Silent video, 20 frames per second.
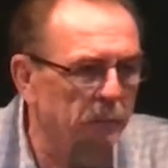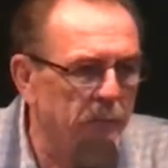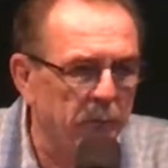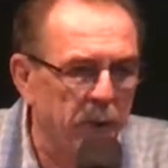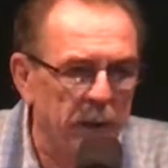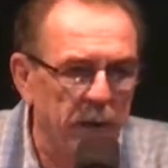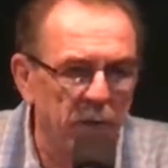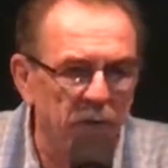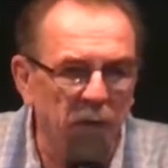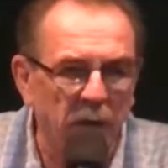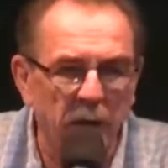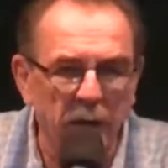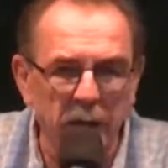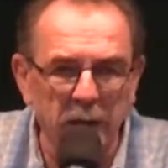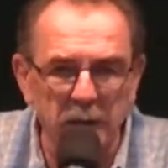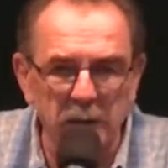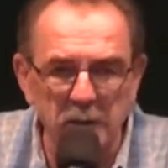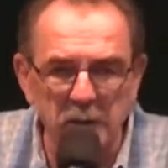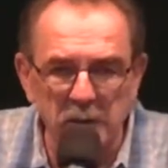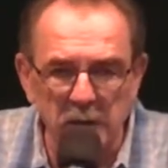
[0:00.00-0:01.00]
but if I
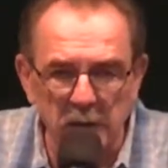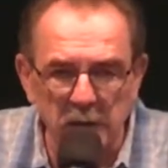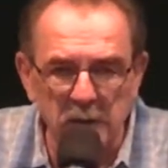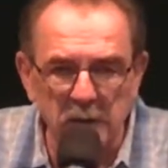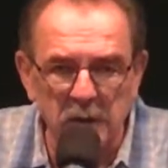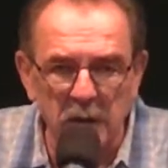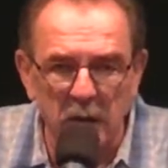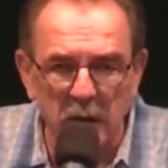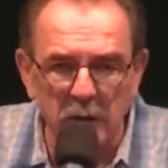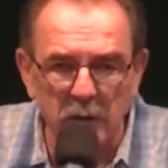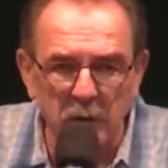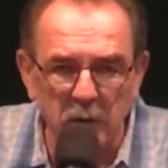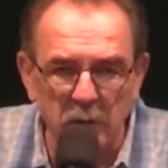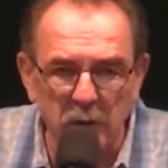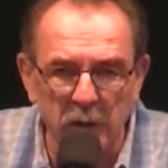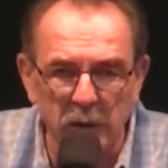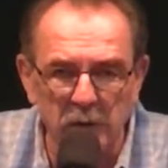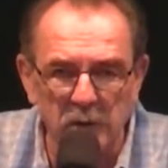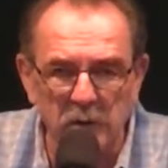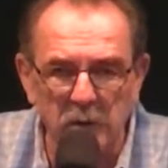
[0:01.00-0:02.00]
insist on
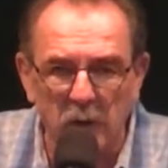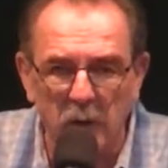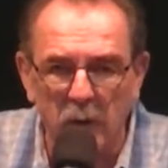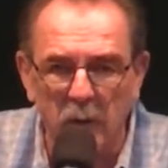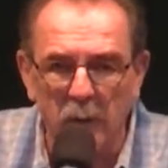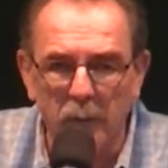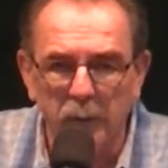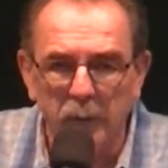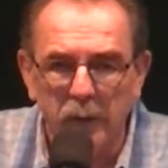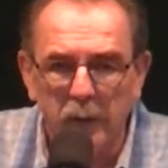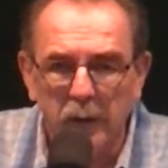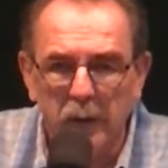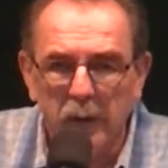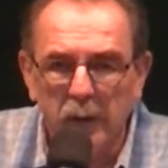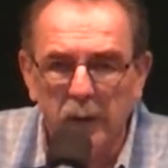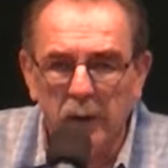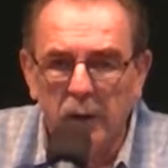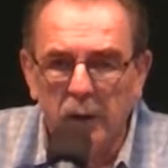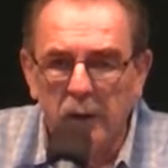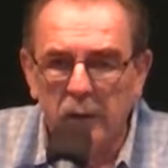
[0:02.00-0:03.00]
doing so,
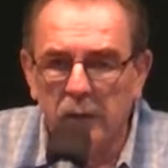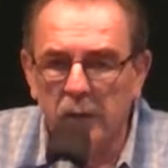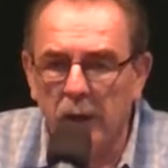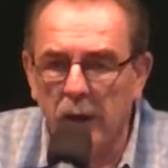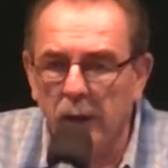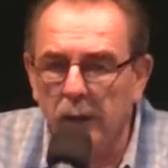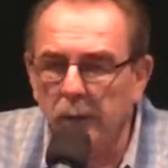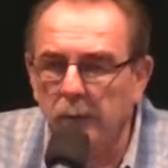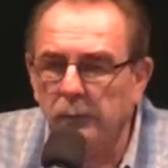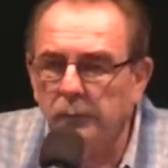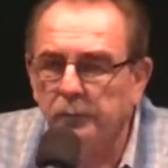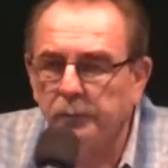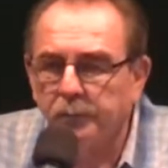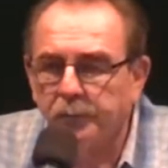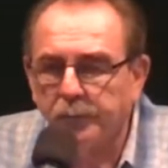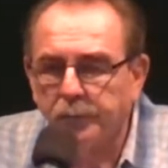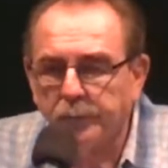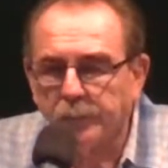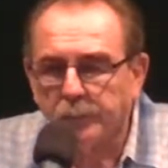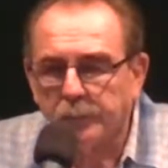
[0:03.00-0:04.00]
then
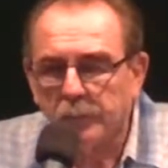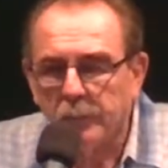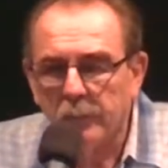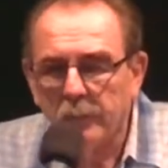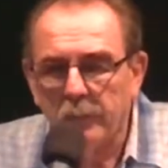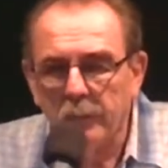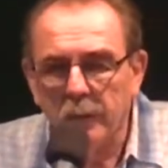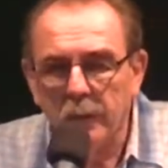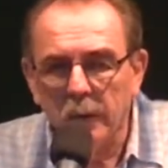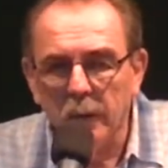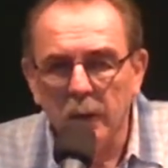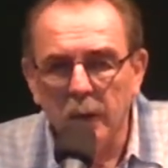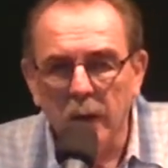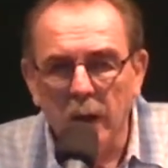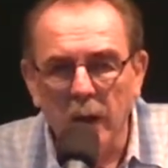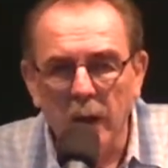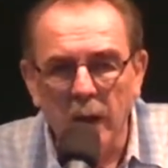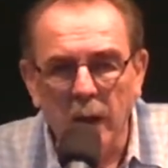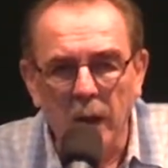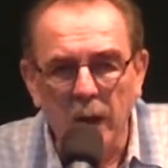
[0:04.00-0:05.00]

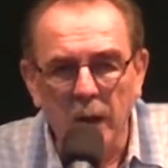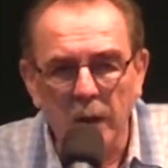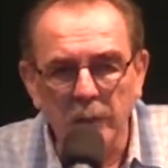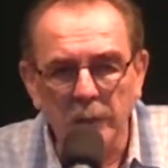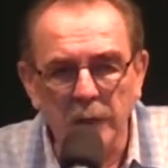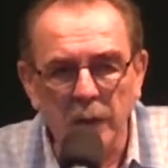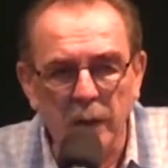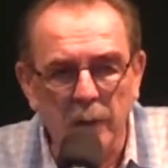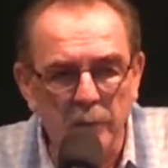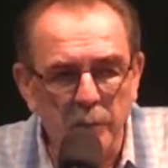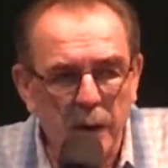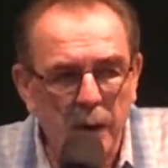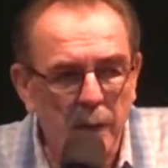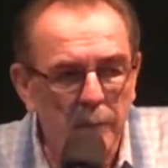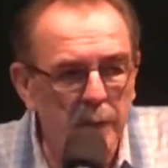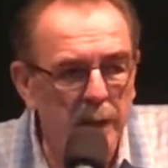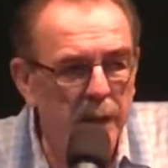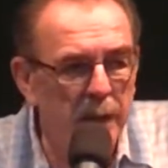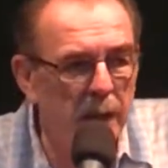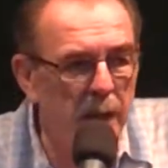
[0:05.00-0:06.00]
uh, they'll
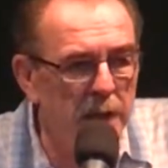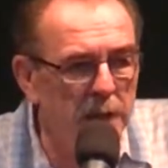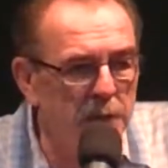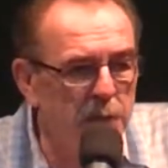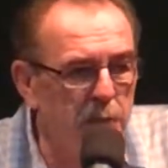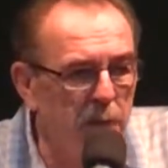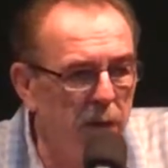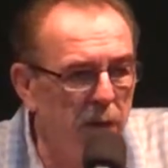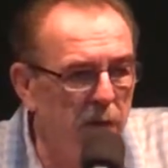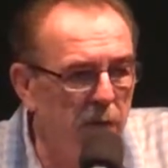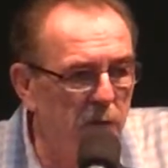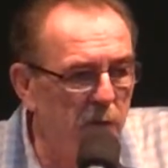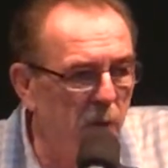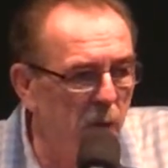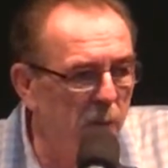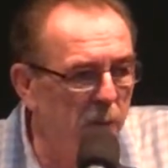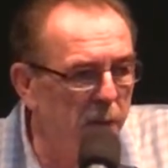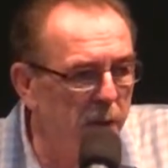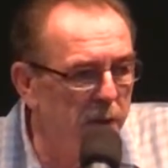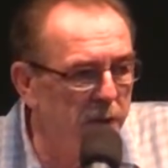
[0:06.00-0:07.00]
probably catch me and
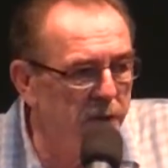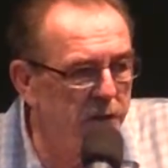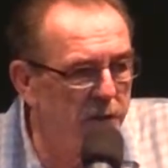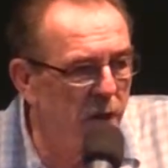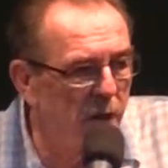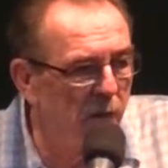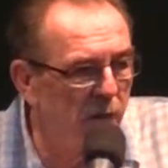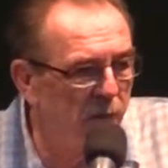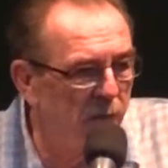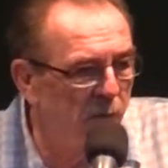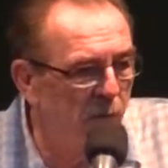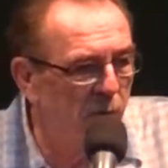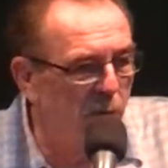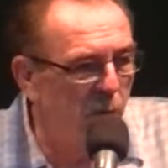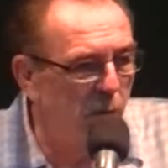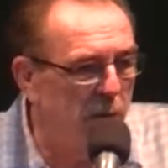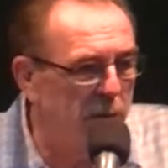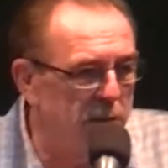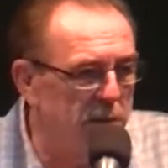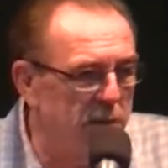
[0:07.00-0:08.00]
throw me in jail for
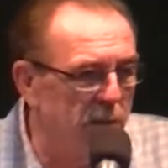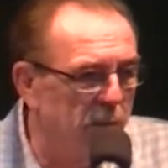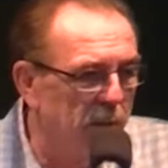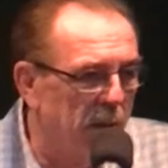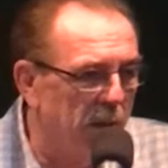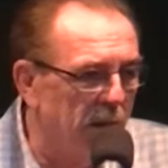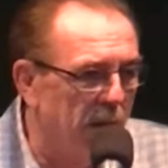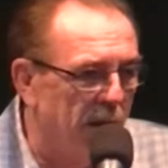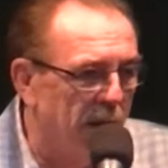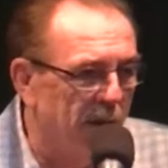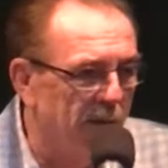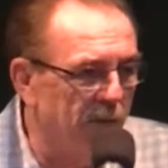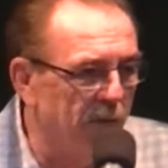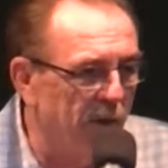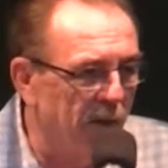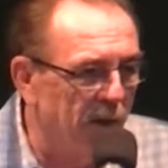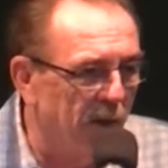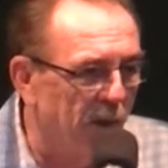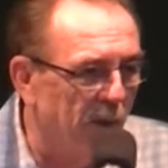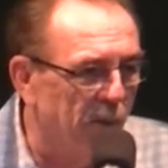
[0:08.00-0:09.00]
the rest of my life.
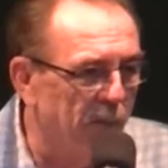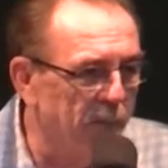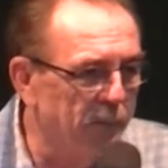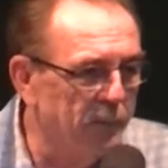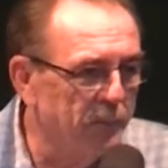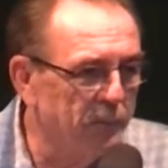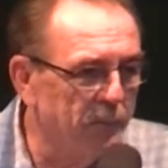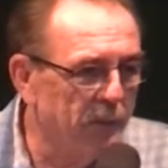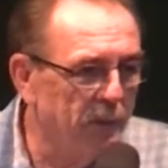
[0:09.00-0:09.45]
Hello.